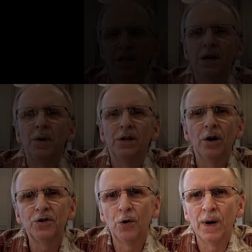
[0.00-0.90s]
Now, when you
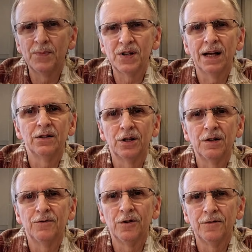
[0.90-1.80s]
go to a website
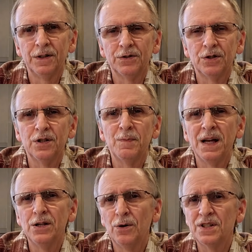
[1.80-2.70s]
looking for a filter, you
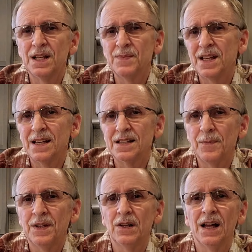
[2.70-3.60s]
might notice them saying
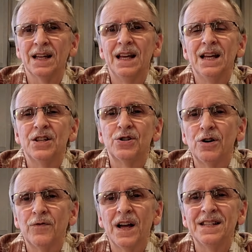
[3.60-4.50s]
something like
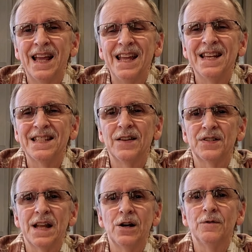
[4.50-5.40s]
certified to NSF
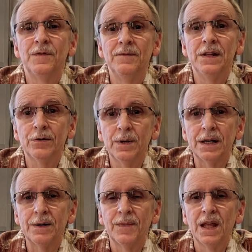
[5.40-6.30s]
standard 53.